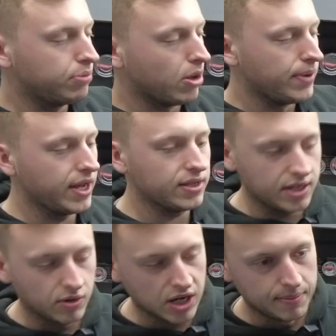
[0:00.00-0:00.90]
pop it,
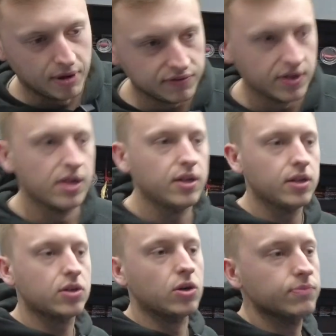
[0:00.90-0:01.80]
and it'll come off.
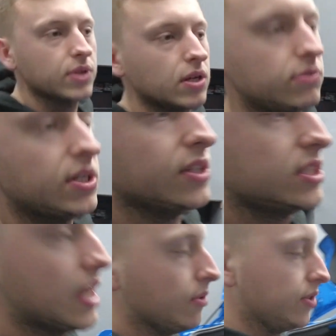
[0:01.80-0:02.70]
Cool, we've done the
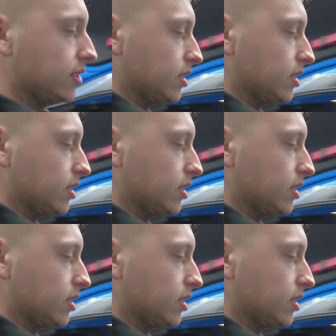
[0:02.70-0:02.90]
same on this